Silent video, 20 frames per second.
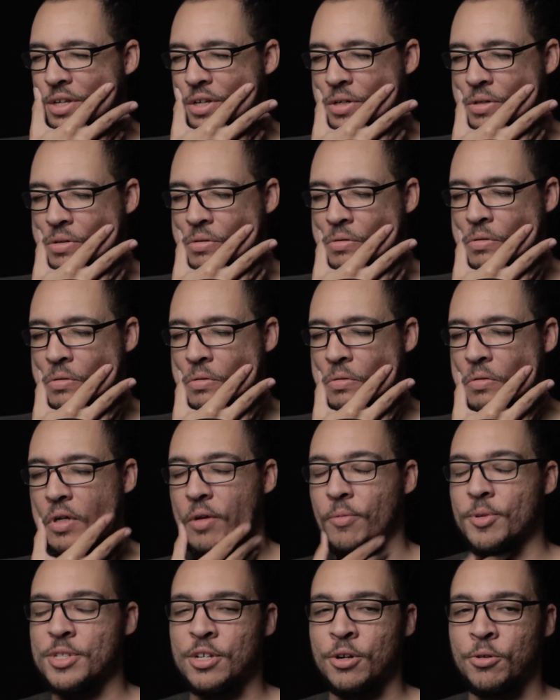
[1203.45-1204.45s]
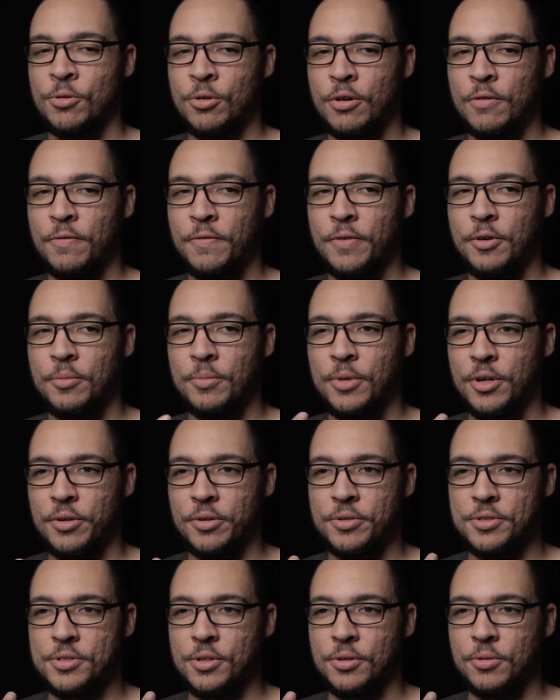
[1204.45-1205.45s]
Oh, it was a horror film
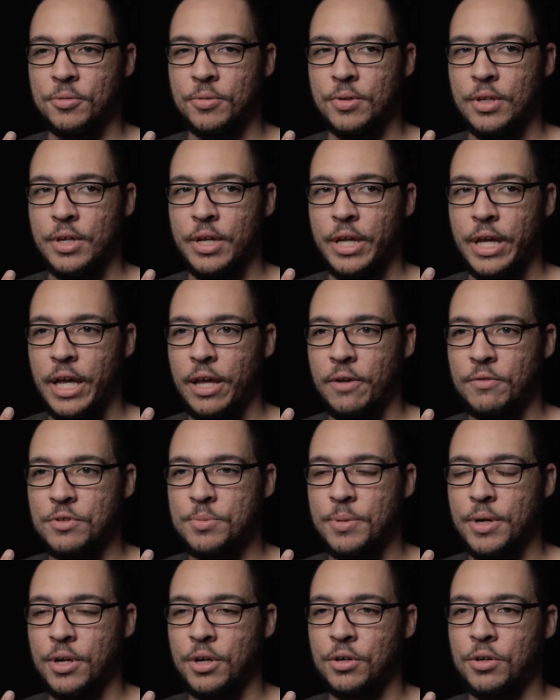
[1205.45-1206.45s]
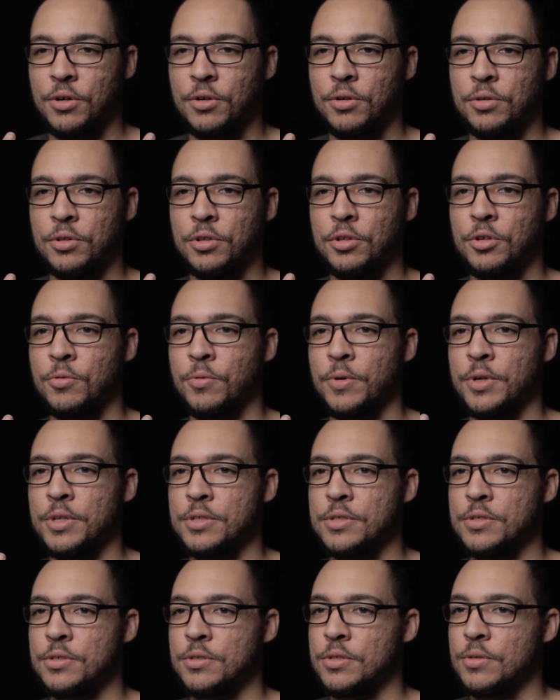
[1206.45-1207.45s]
also, and it was about a girl who
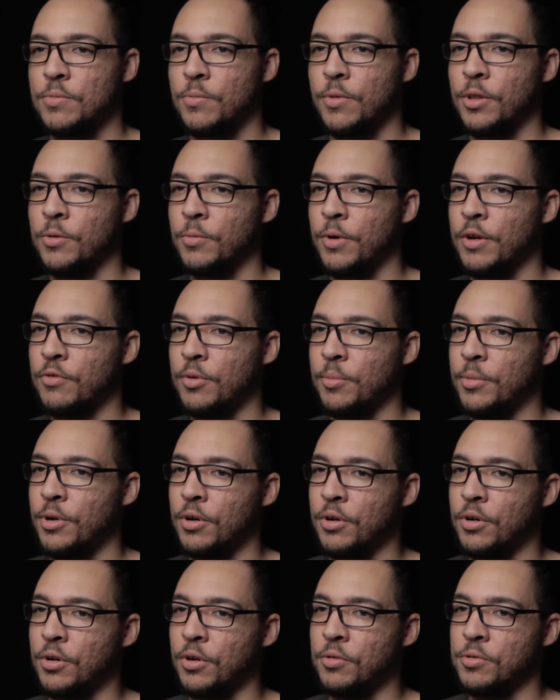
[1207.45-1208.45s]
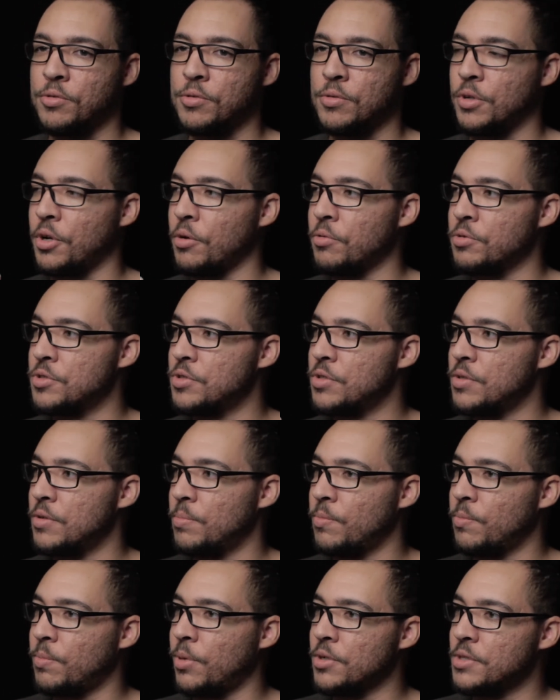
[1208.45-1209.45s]
was running away from her ghost
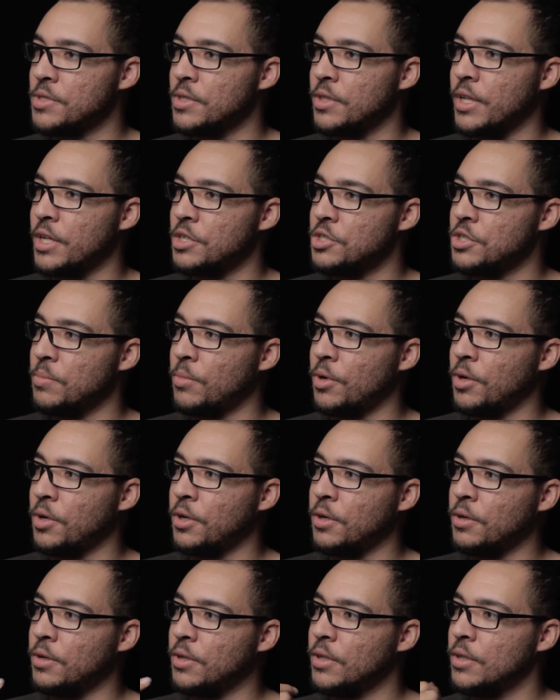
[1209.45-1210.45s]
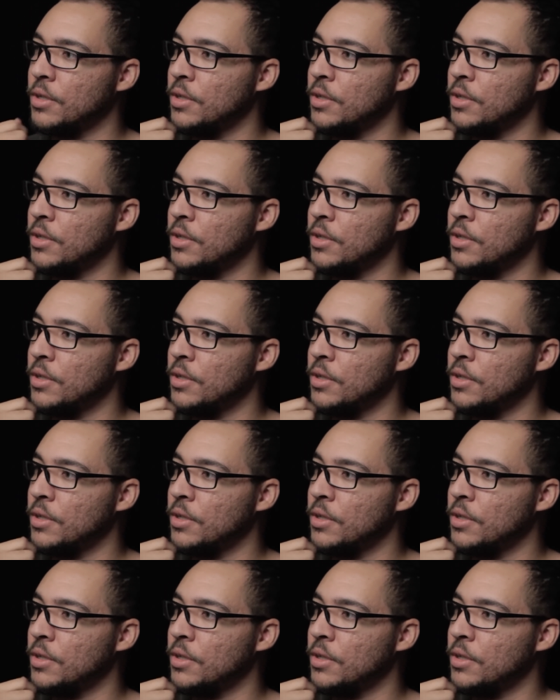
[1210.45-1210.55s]
person that she murdered.